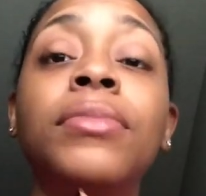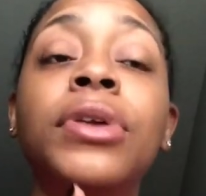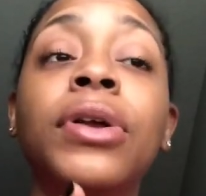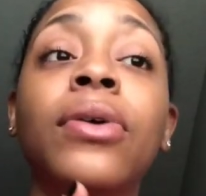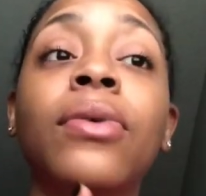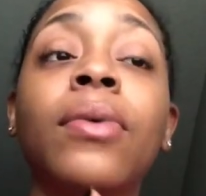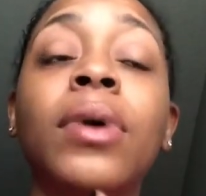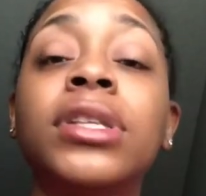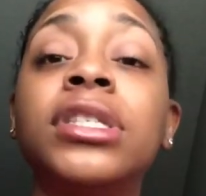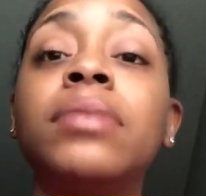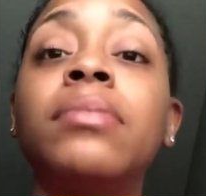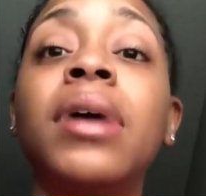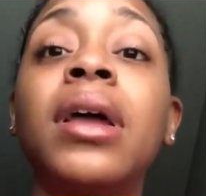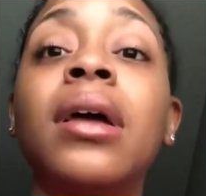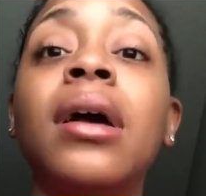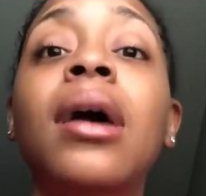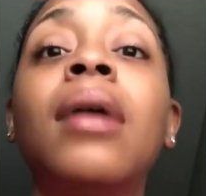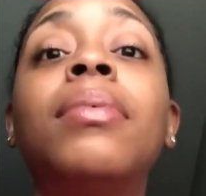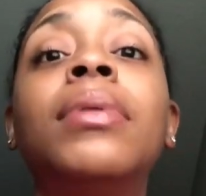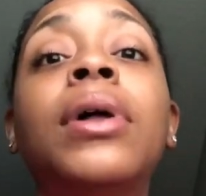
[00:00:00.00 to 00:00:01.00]
your
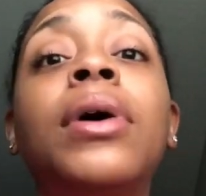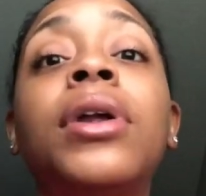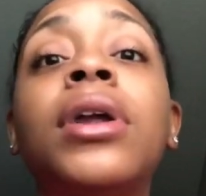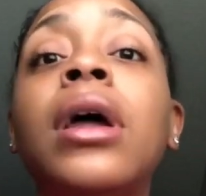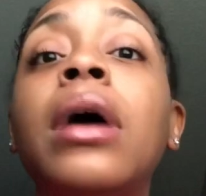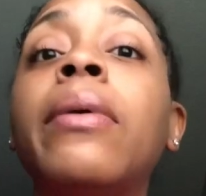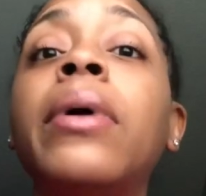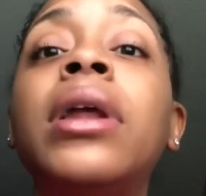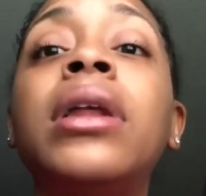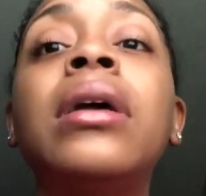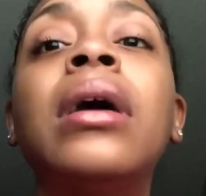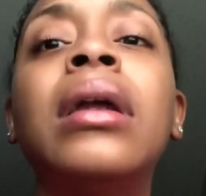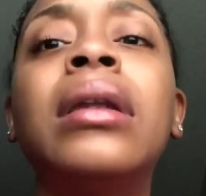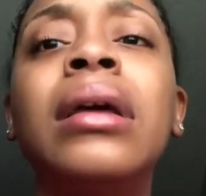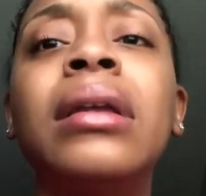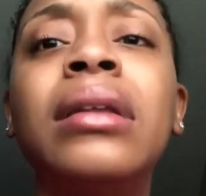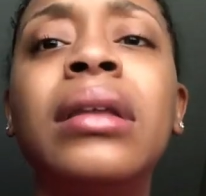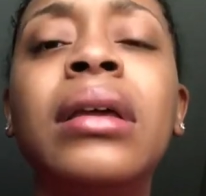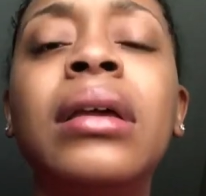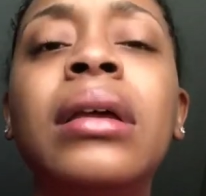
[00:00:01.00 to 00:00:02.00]
resume uploaded already on
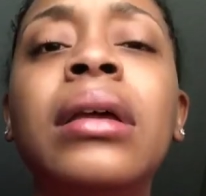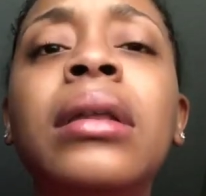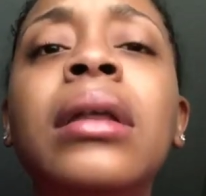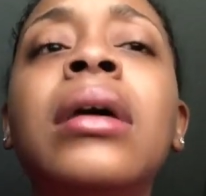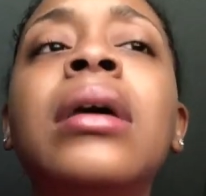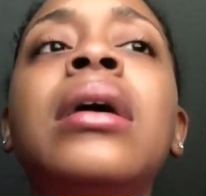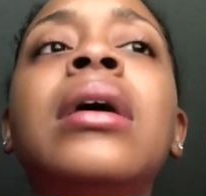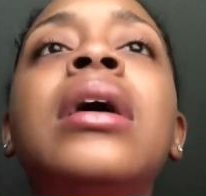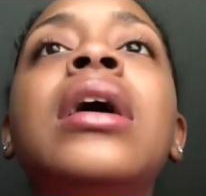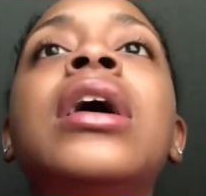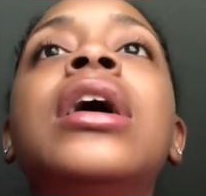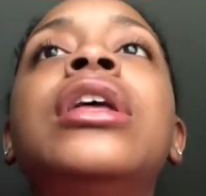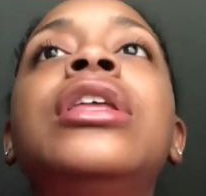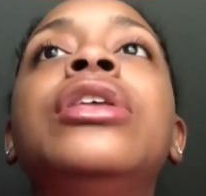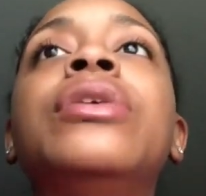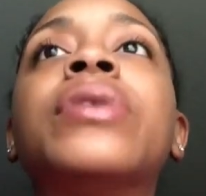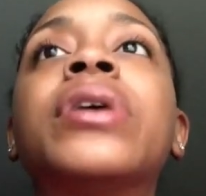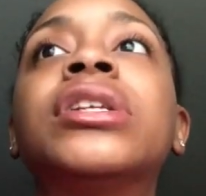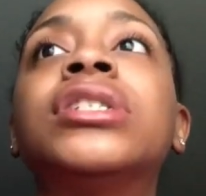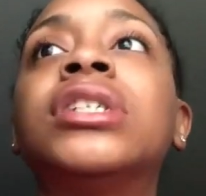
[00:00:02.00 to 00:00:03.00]
Indeed,
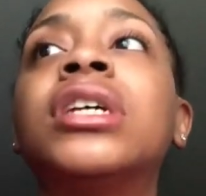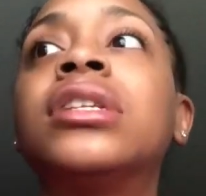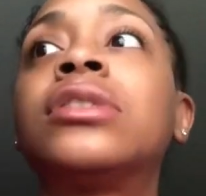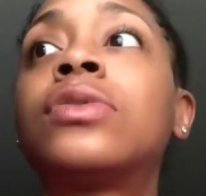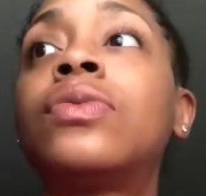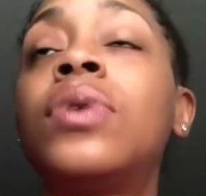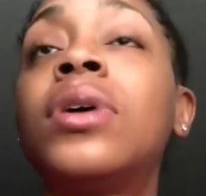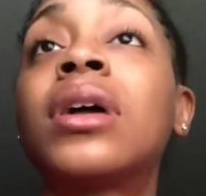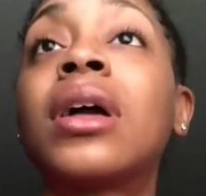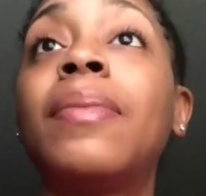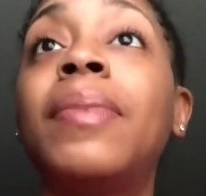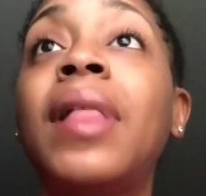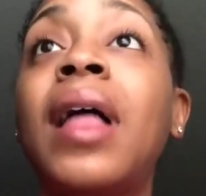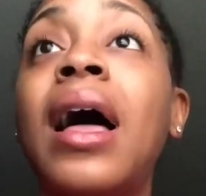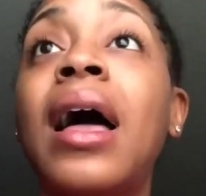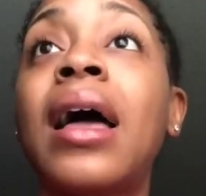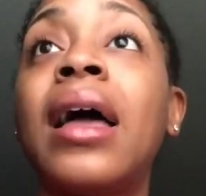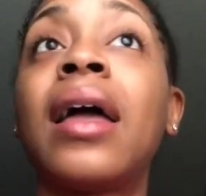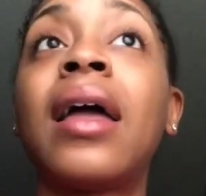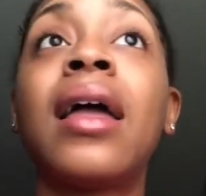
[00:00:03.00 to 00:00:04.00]
you can just quick
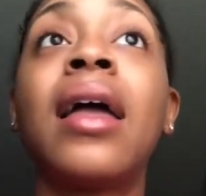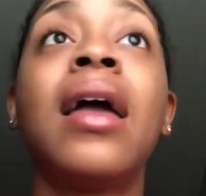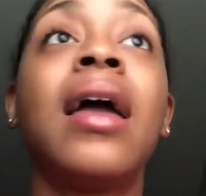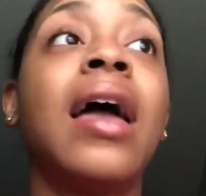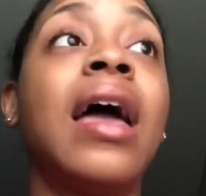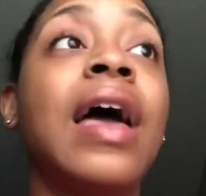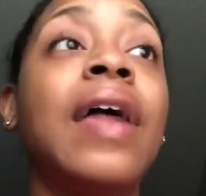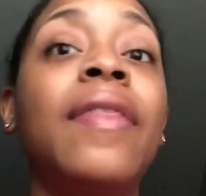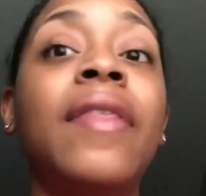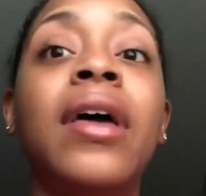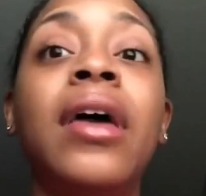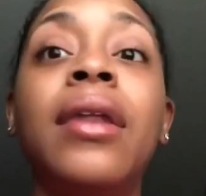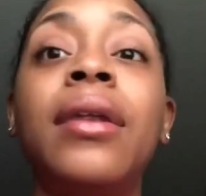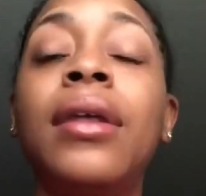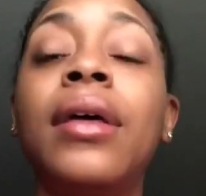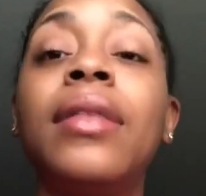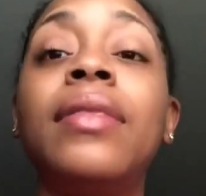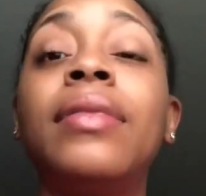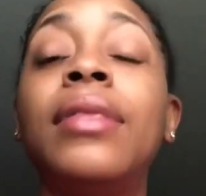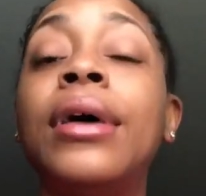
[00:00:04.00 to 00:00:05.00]
apply, and
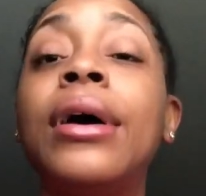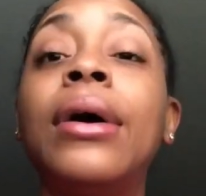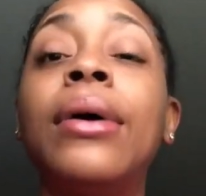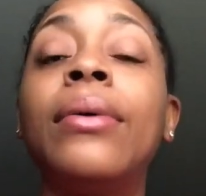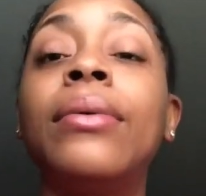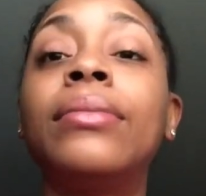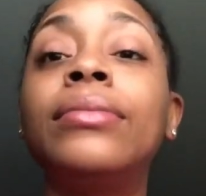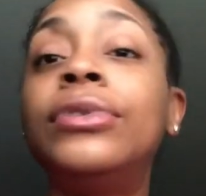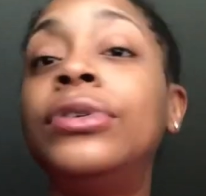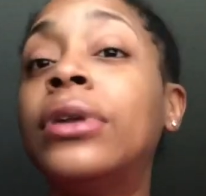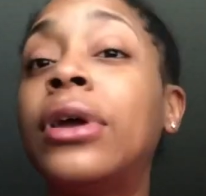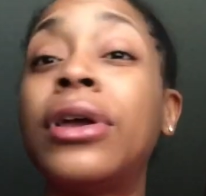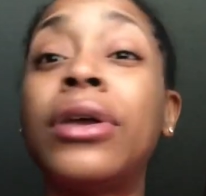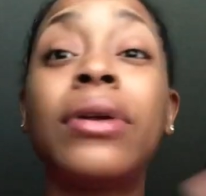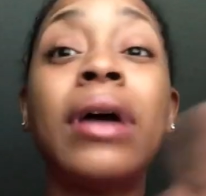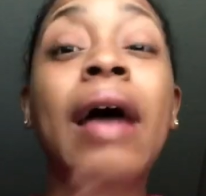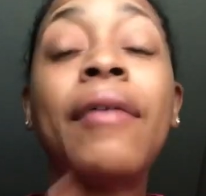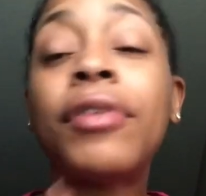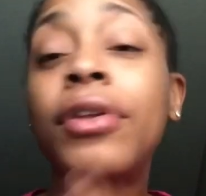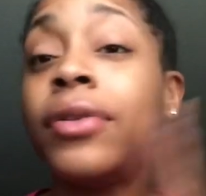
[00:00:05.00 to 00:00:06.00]
then they'll, you
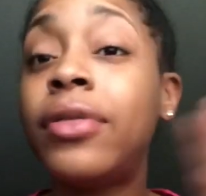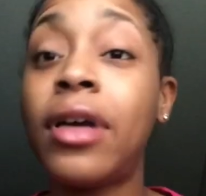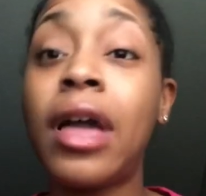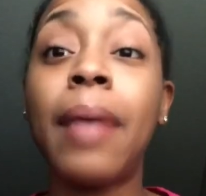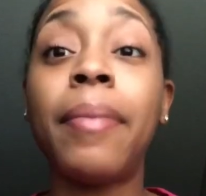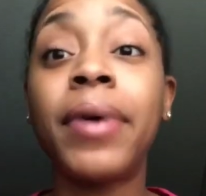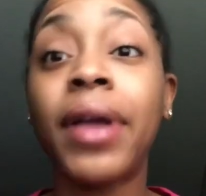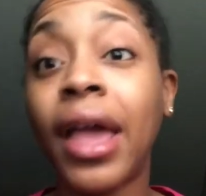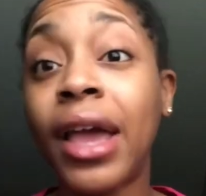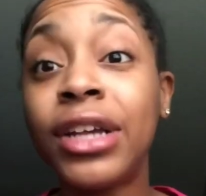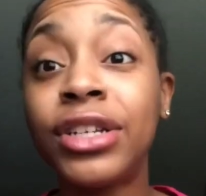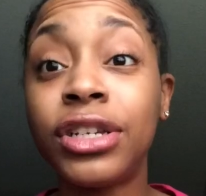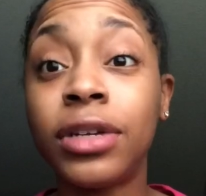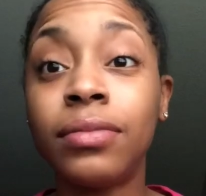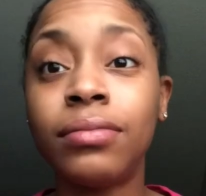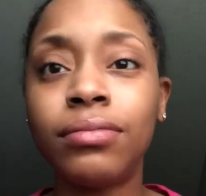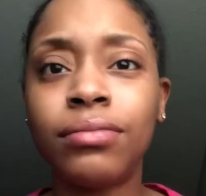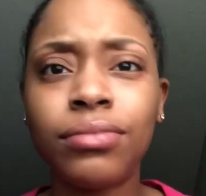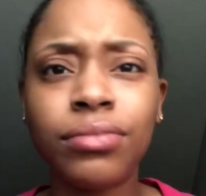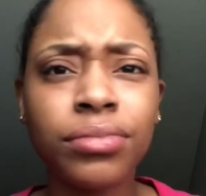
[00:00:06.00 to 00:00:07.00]
don't have to do the
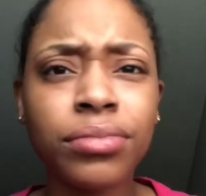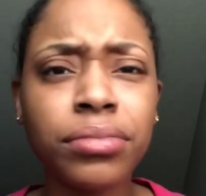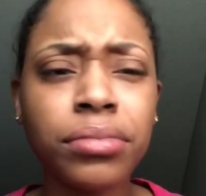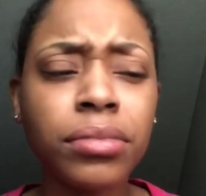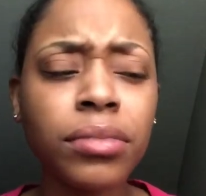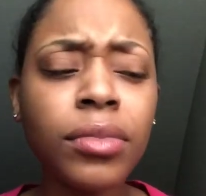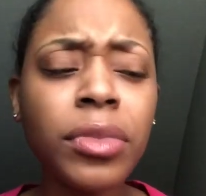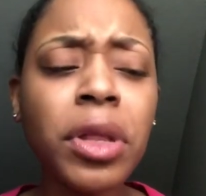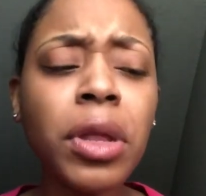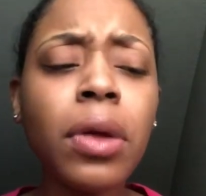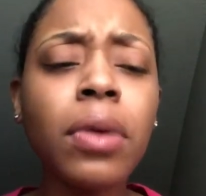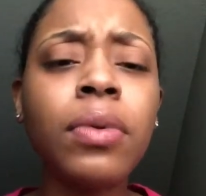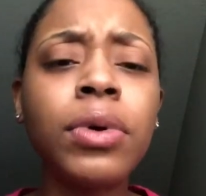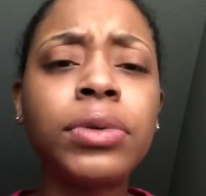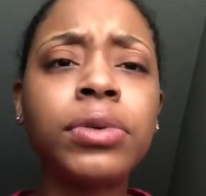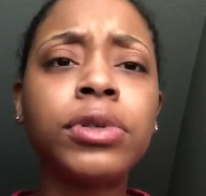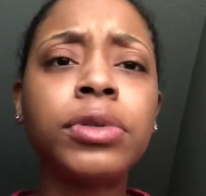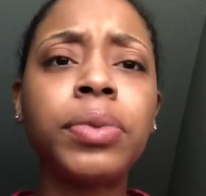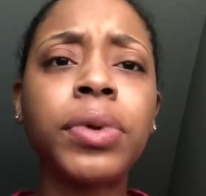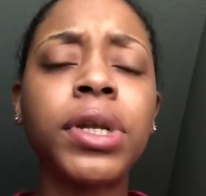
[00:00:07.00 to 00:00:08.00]
application,
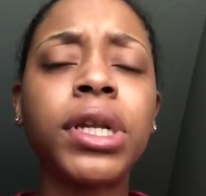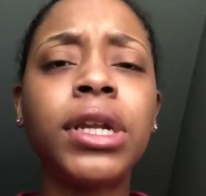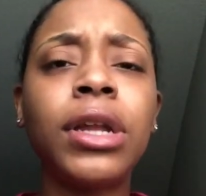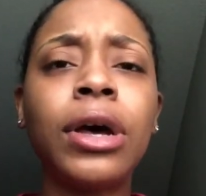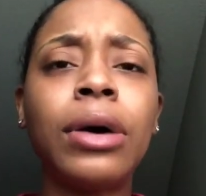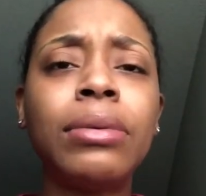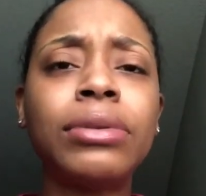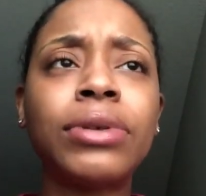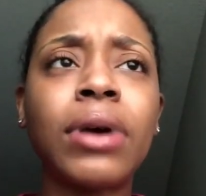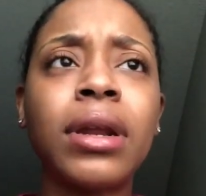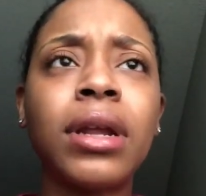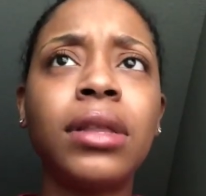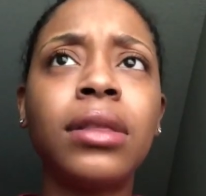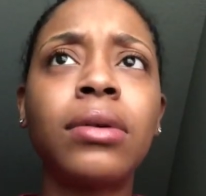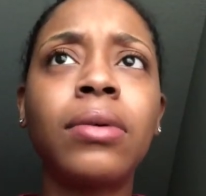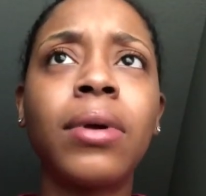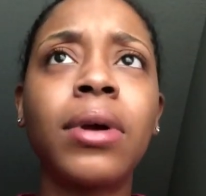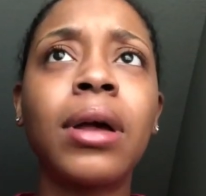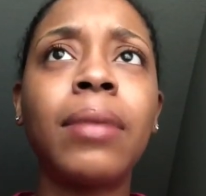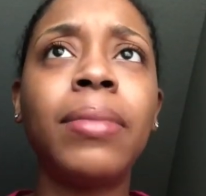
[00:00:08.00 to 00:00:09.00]
which was pretty dope. So I did
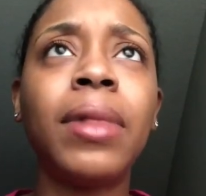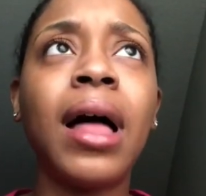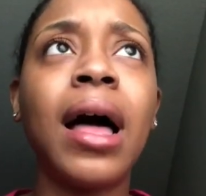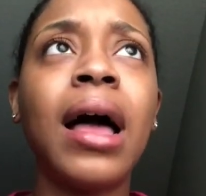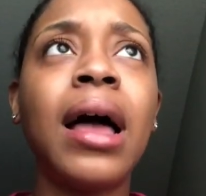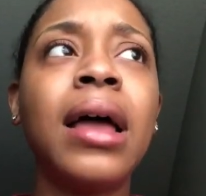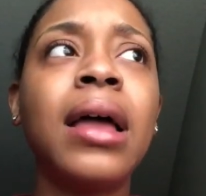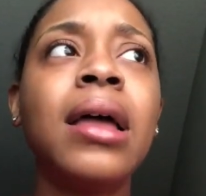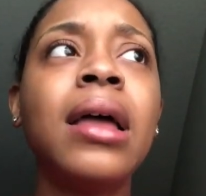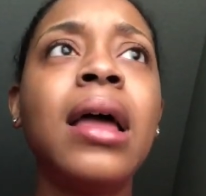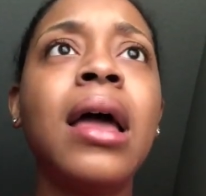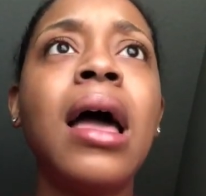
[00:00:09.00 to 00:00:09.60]
the quick apply.